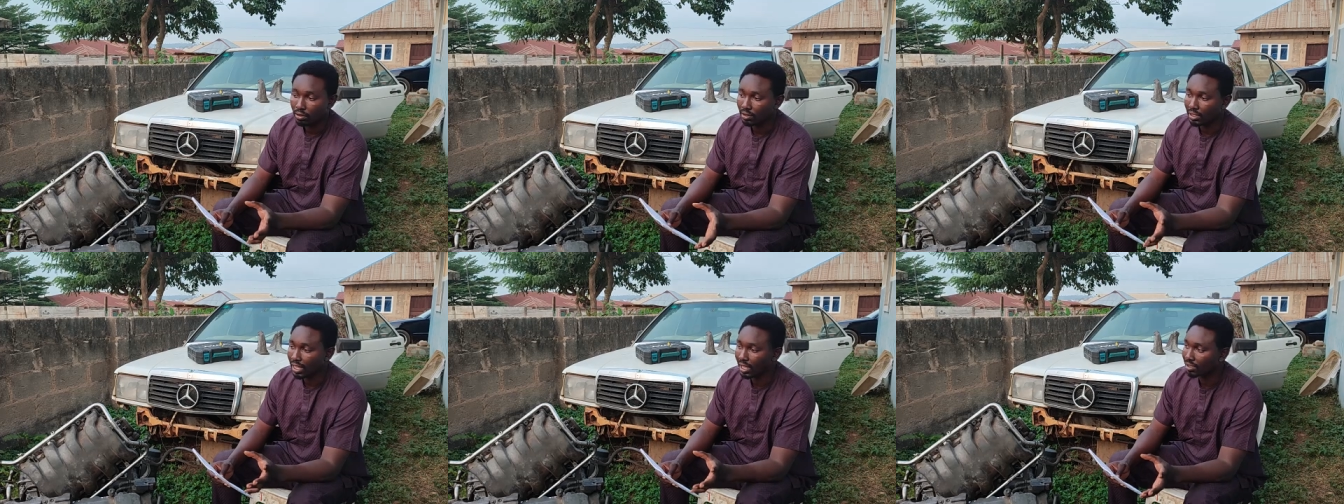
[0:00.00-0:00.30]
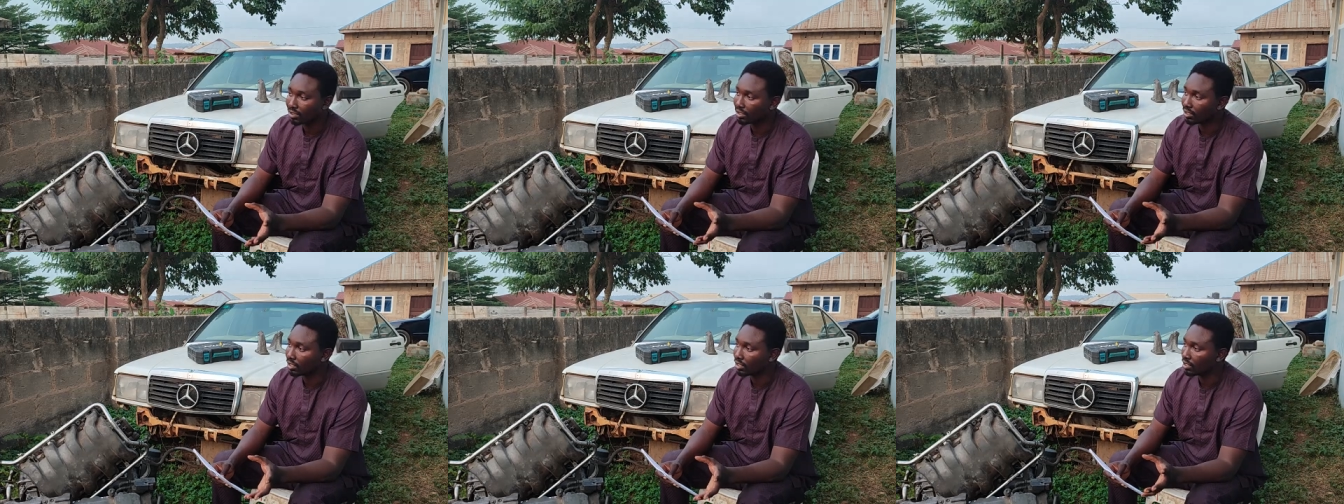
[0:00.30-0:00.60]

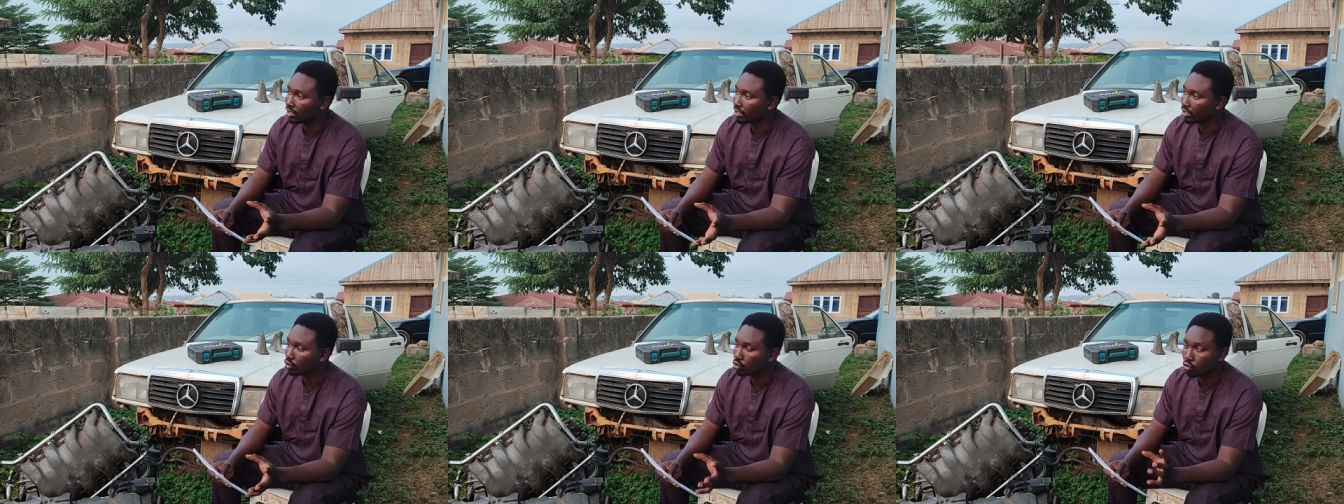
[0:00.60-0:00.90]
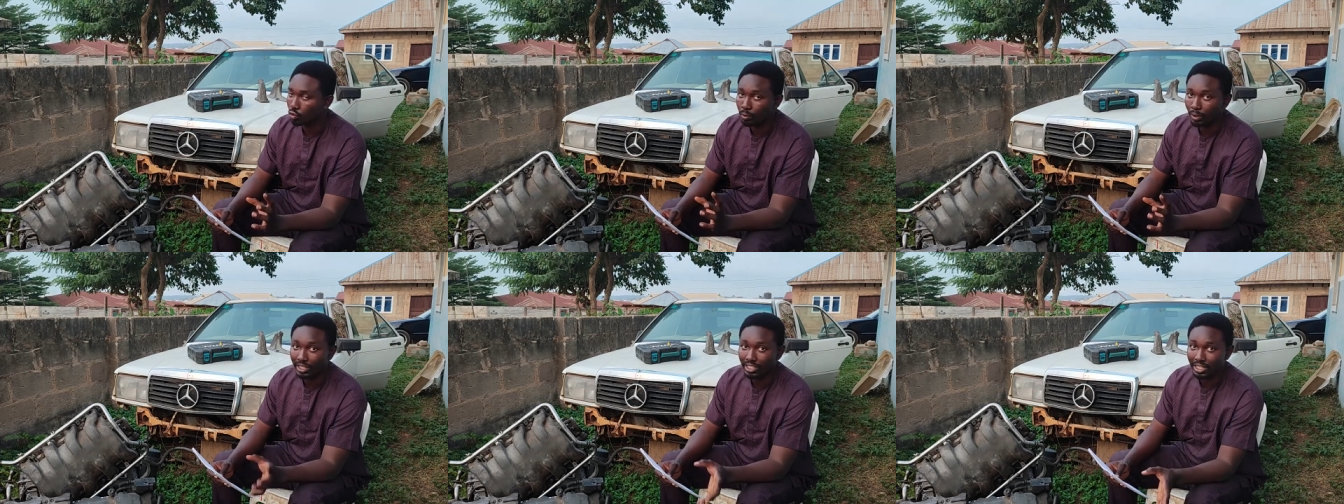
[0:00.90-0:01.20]
that's the
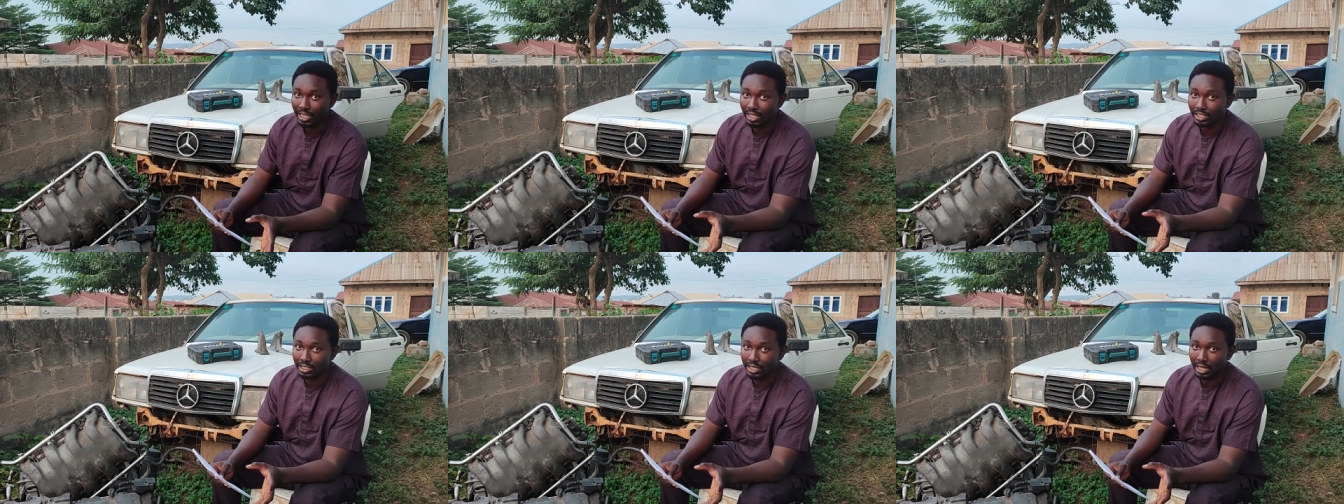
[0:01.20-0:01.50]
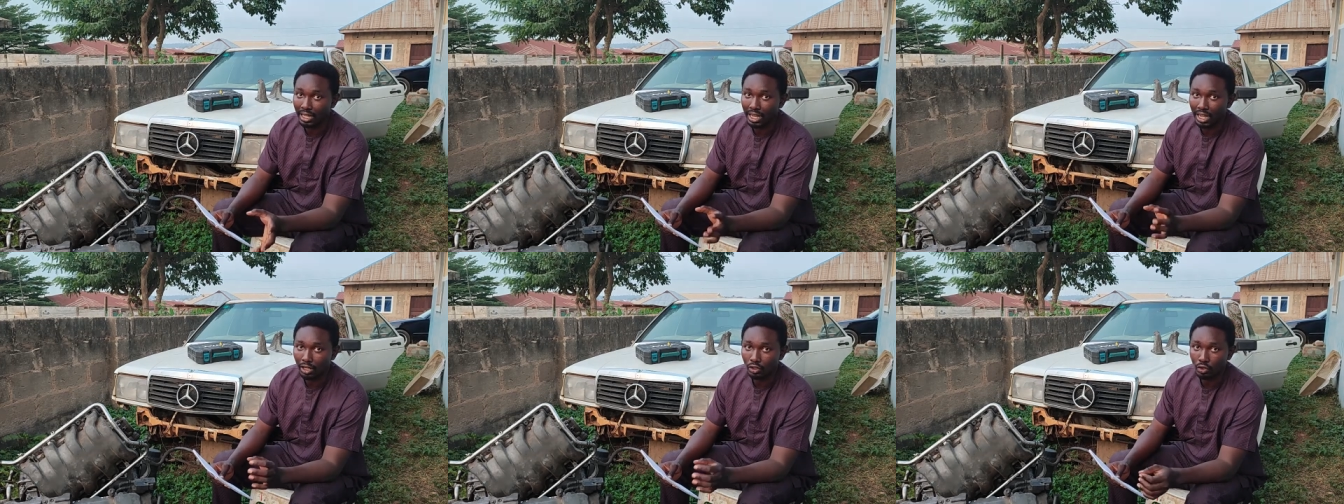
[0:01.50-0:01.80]

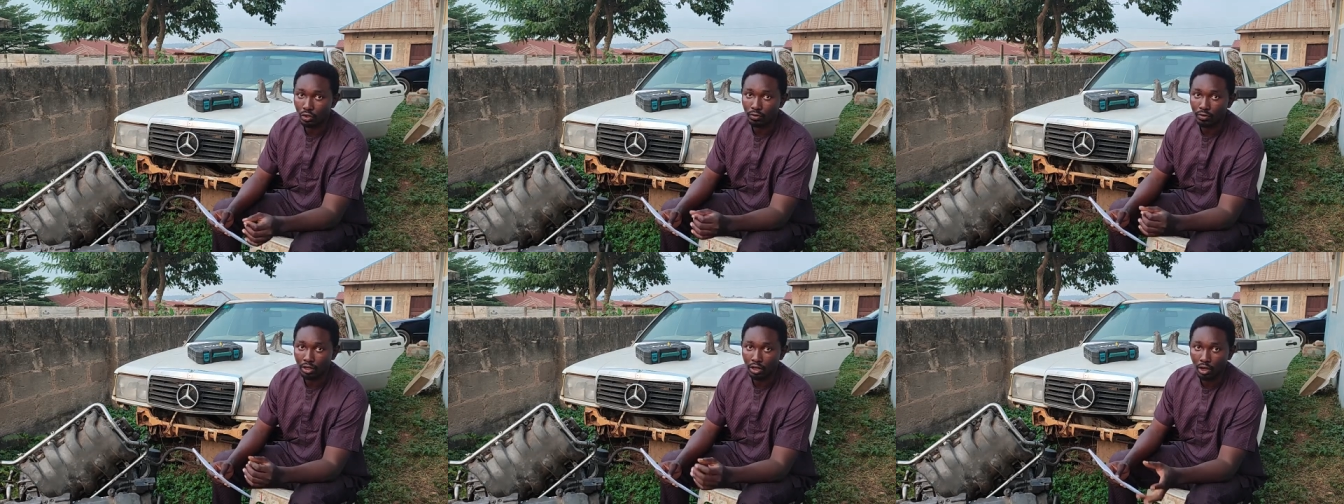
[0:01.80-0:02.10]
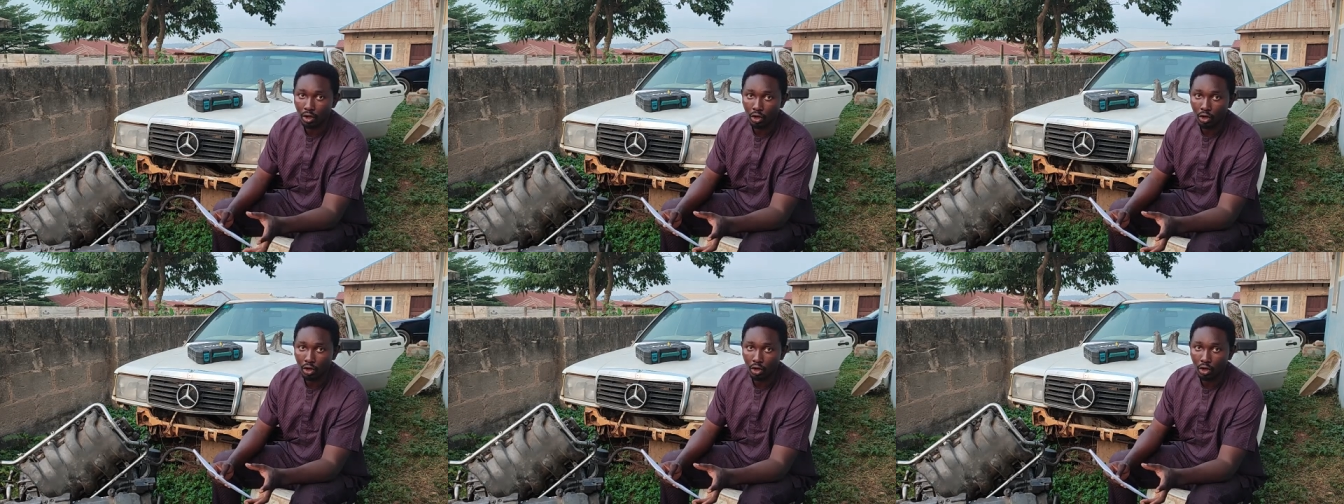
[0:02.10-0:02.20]
supercharger out of an